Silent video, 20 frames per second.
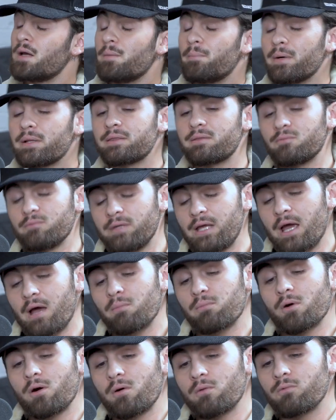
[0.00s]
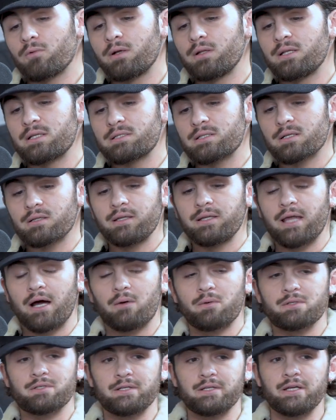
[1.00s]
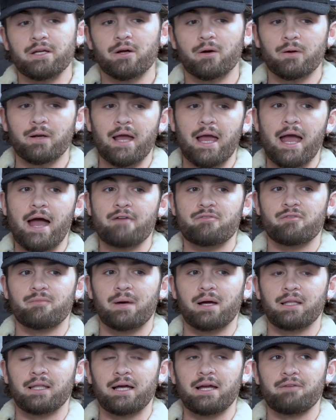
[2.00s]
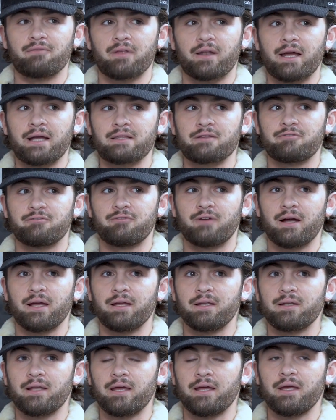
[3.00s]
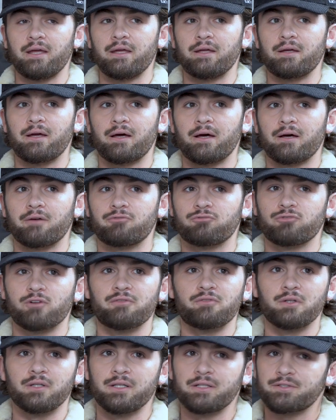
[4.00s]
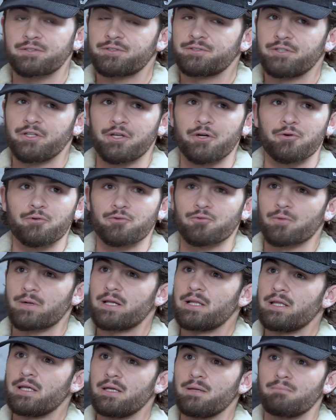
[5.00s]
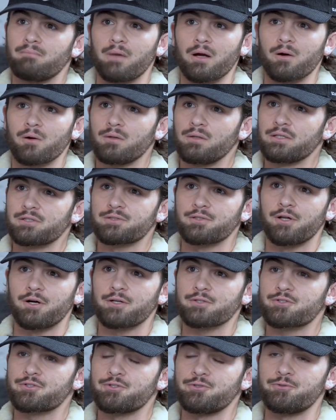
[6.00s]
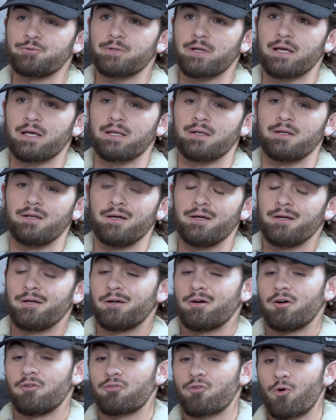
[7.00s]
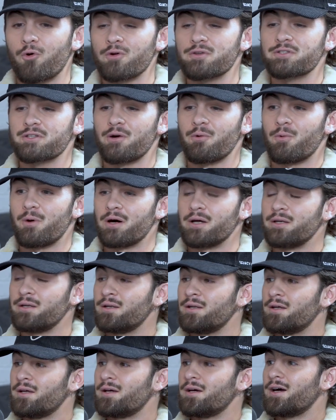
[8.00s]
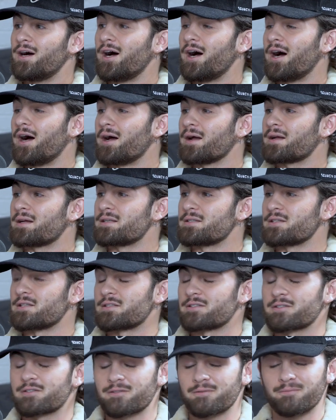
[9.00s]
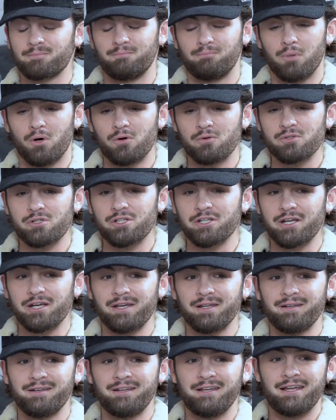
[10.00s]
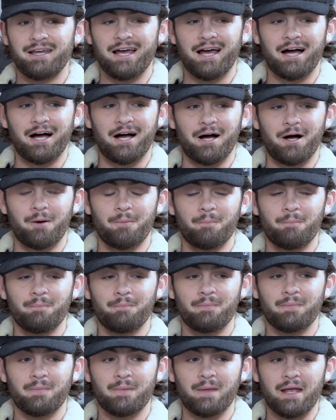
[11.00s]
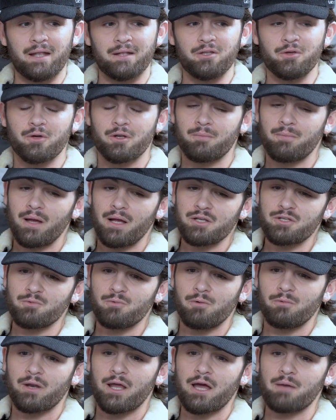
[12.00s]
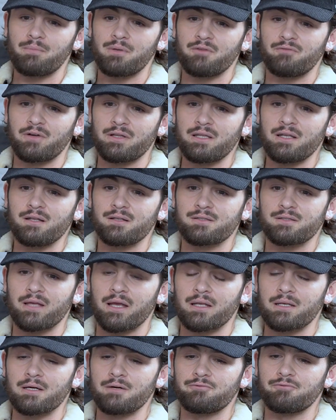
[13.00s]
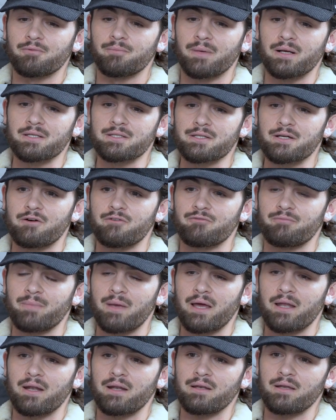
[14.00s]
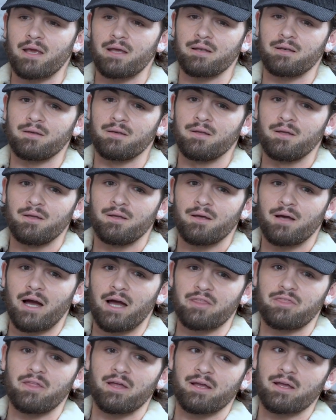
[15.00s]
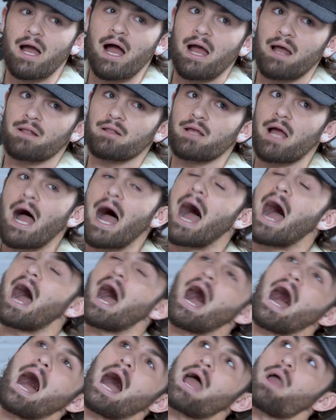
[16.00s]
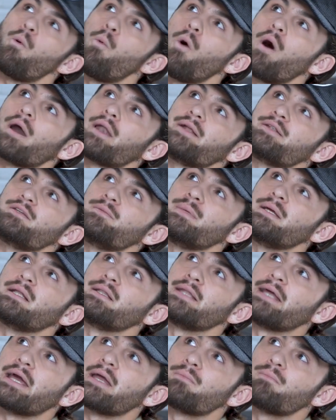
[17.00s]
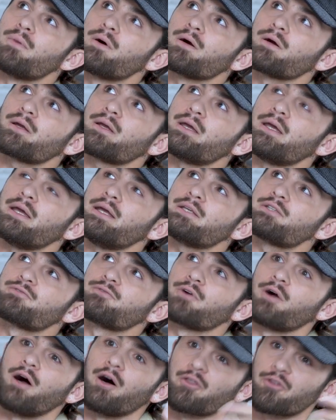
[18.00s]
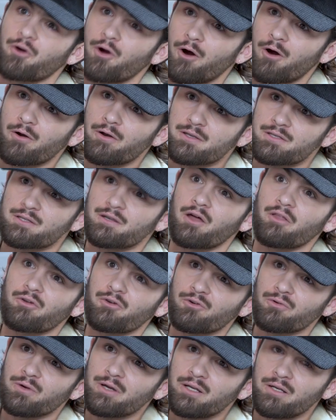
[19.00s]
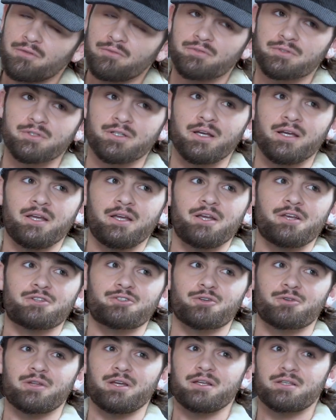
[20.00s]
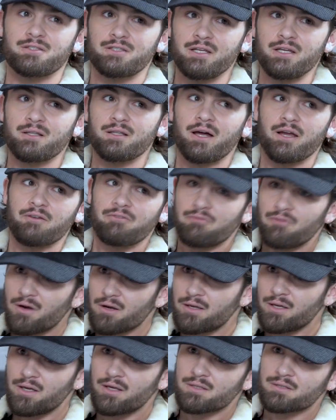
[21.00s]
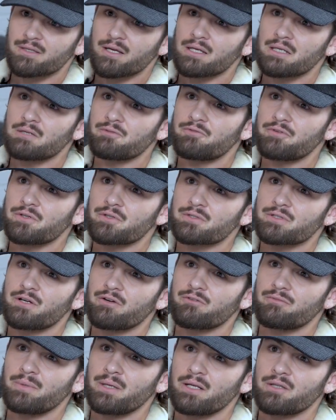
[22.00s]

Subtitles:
but yeah, bro, realistically, that was a year and a half of my life that I had to fight a frivolous, you know, greedy, meritless lawsuit. And of course I won, because it's bullshit. And you could imagine what would happen if I didn't stand up for myself, man. And I think I want it to be a landmark case for other artists and other creatives. So they see like, fuck yeah, stand up for yourself, man.